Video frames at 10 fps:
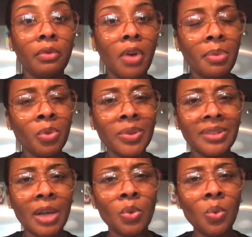Robyn was
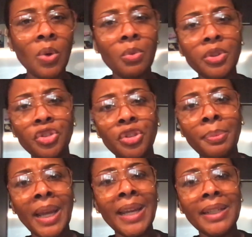like, well, what was
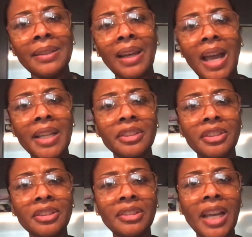Jermaine like?
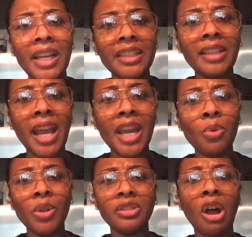She said his hair
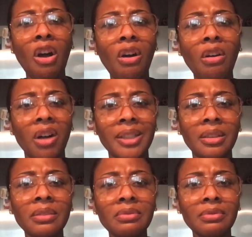was hard.
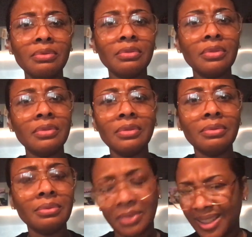
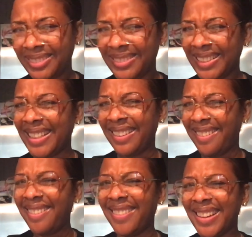I said
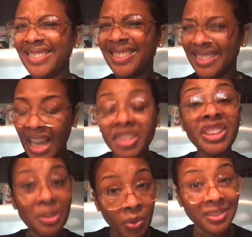hard. That
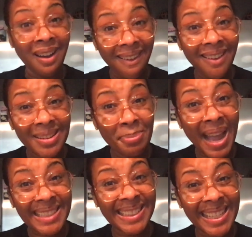shit was hard
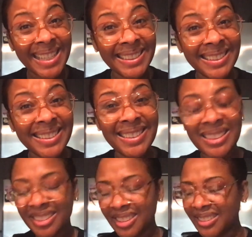back then?
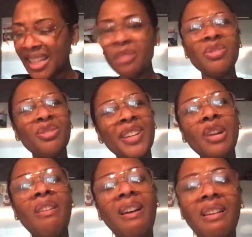She said it was
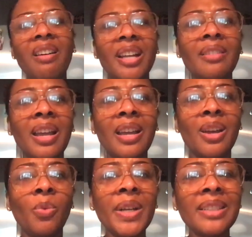real hard.
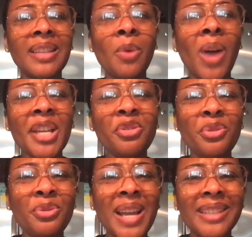Whitney said, why you
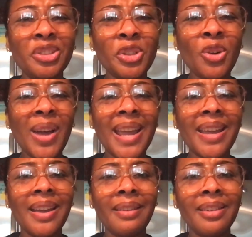do that to your
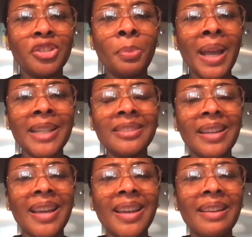hair? Jermaine
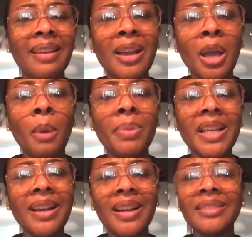said,
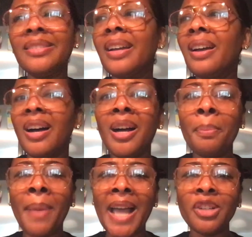because
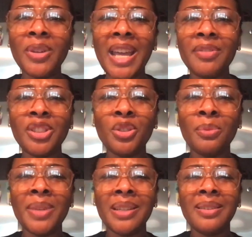Michael gave it to
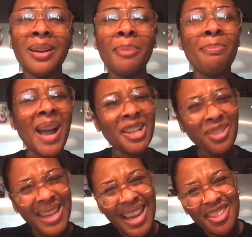me.
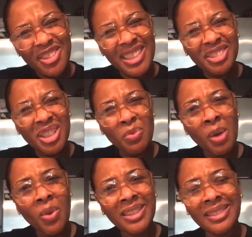Michael gave you this shit?
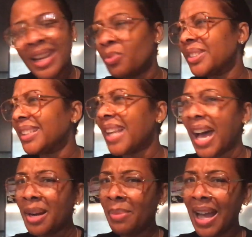What was that? Was it
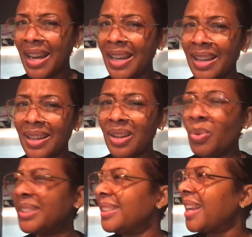Lotta Body?
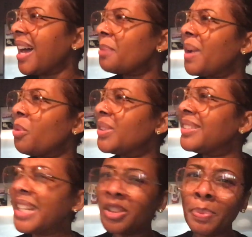Was it Lotta Body? Was
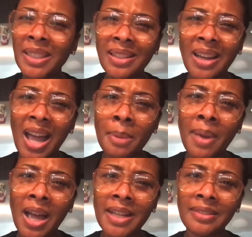niggas putting Lotta
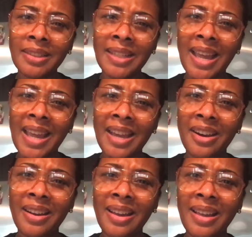Bodies in their
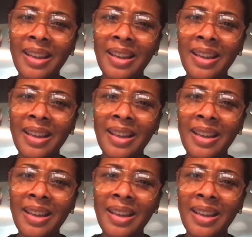hair?